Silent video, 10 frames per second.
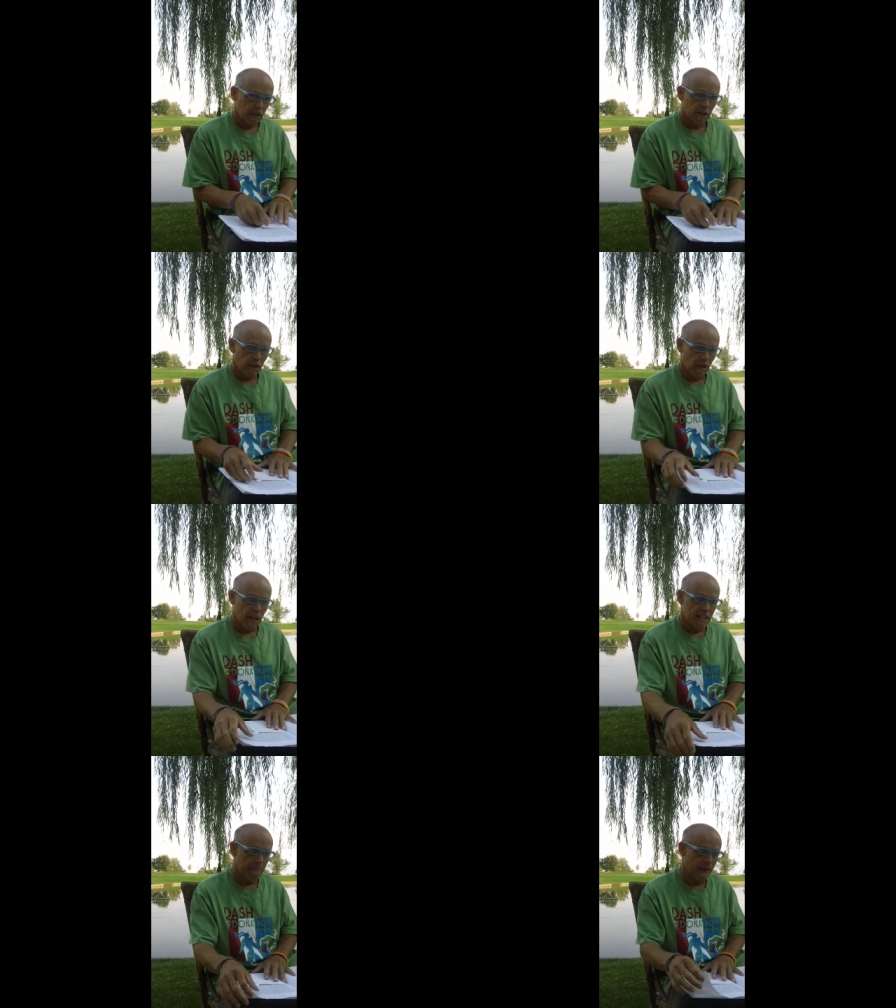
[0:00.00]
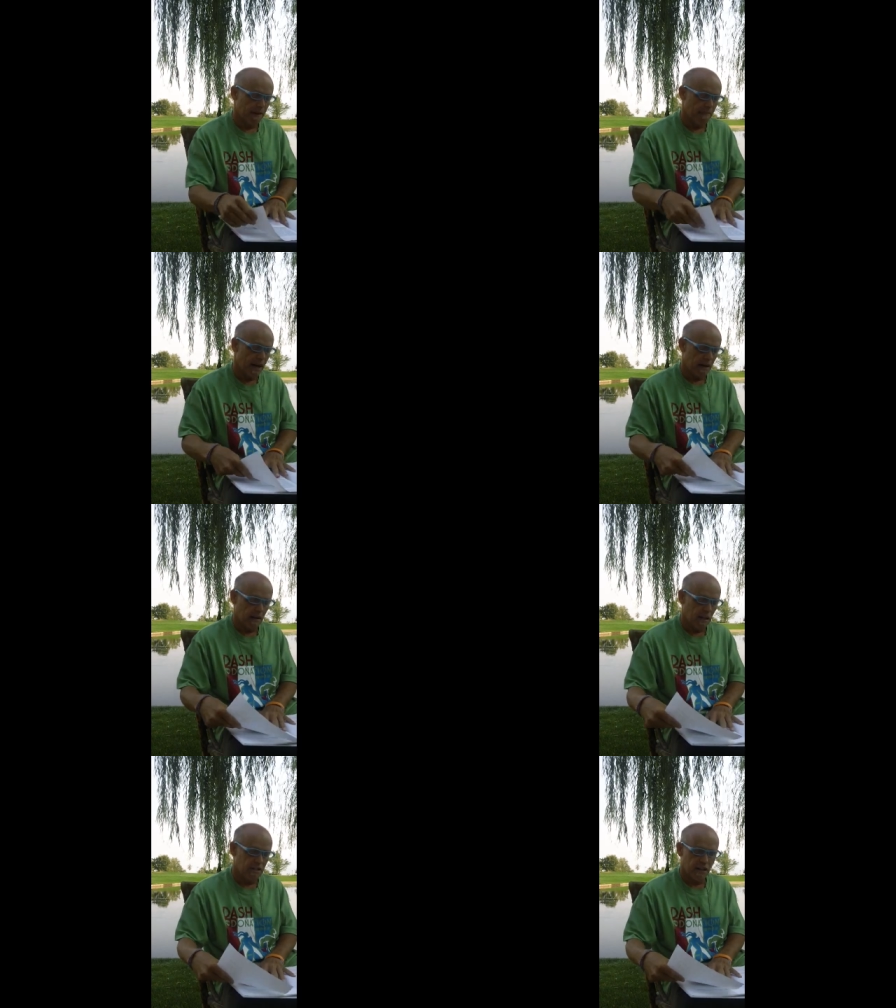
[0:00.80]
The girl I speak about,
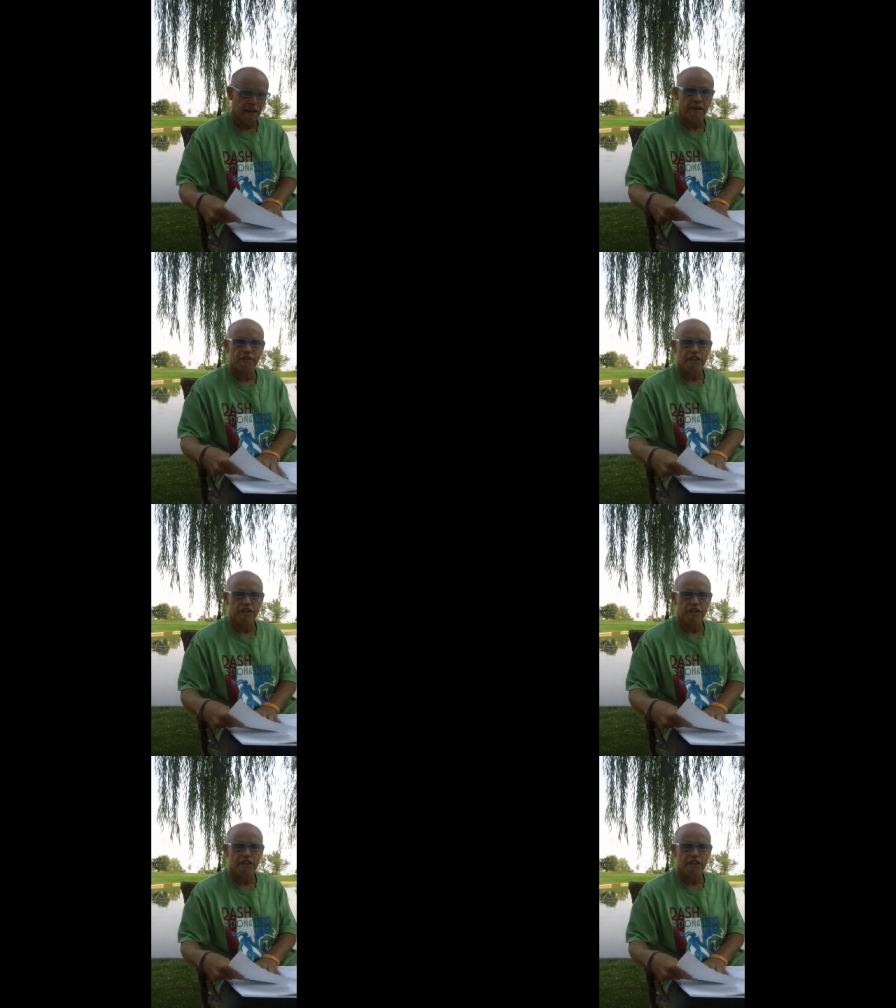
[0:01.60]
and it's in another